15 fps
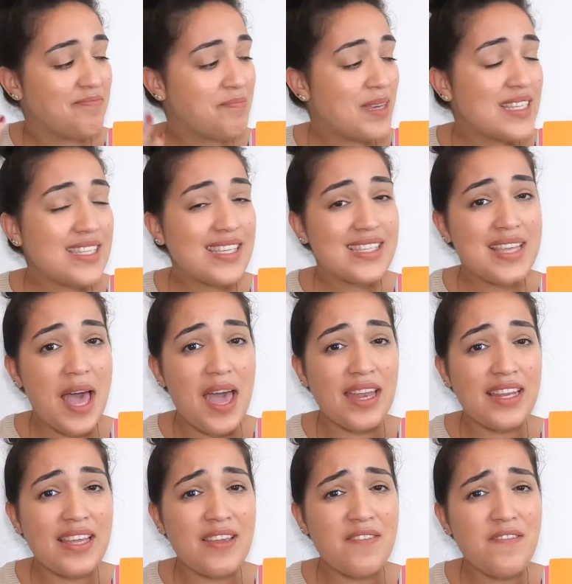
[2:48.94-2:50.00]
Mrs.
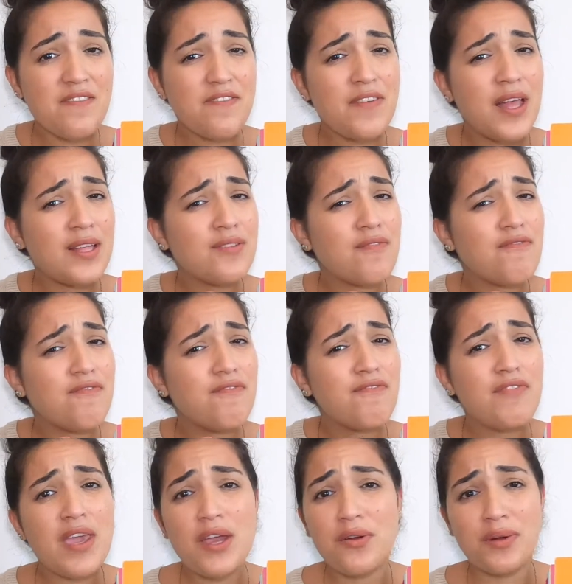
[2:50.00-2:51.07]
Honey felt
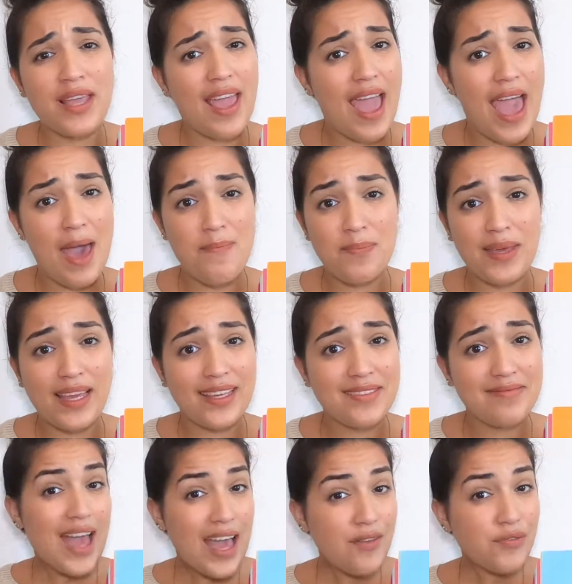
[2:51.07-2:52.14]
very happy.
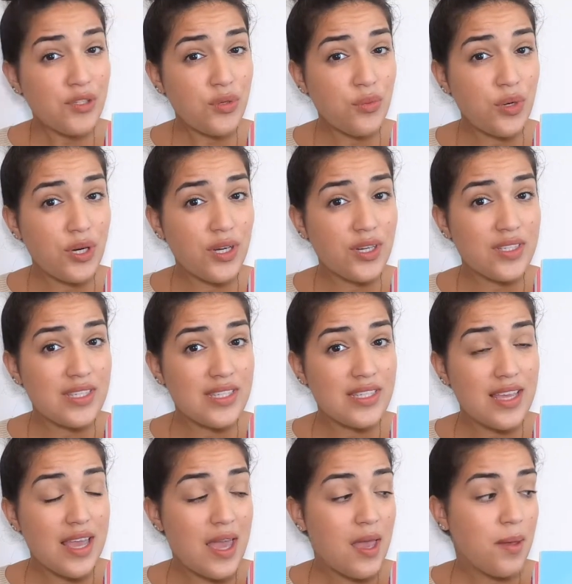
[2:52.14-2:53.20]
Afterwards,
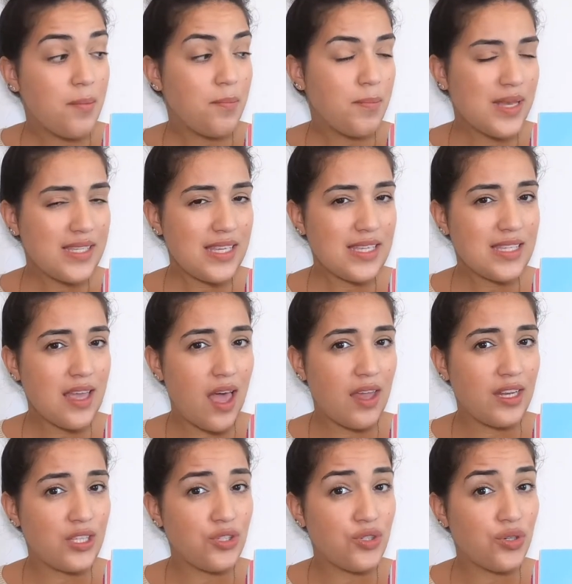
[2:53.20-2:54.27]
Mrs.
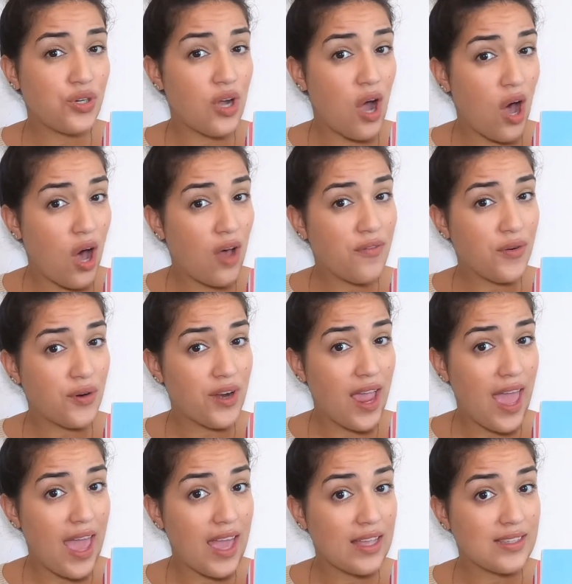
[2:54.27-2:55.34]
Honey took off her
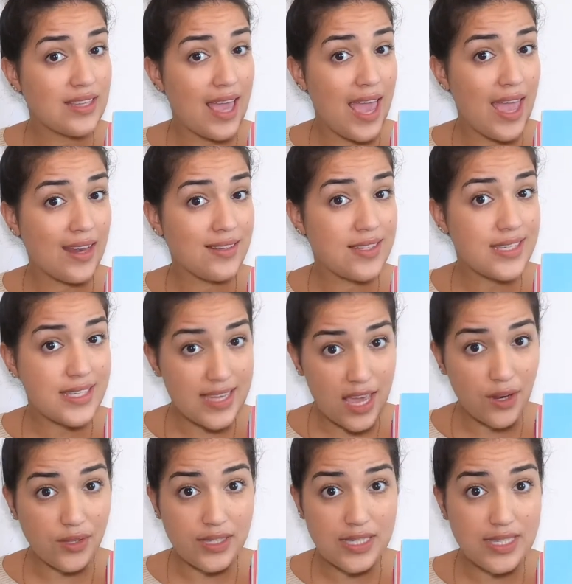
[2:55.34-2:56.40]
hat and
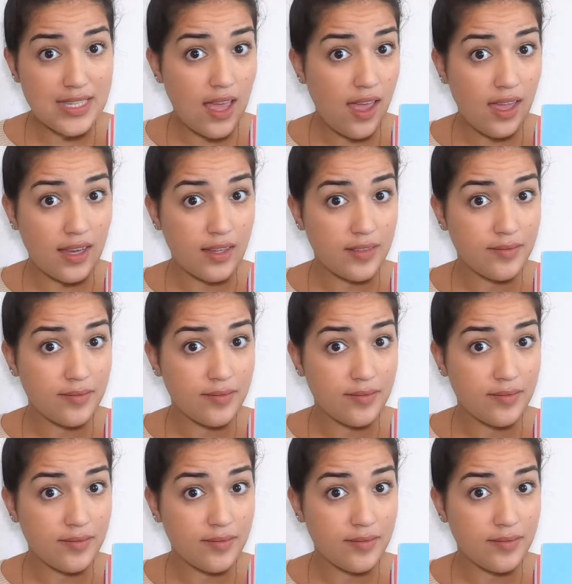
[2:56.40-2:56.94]
sat on the sun.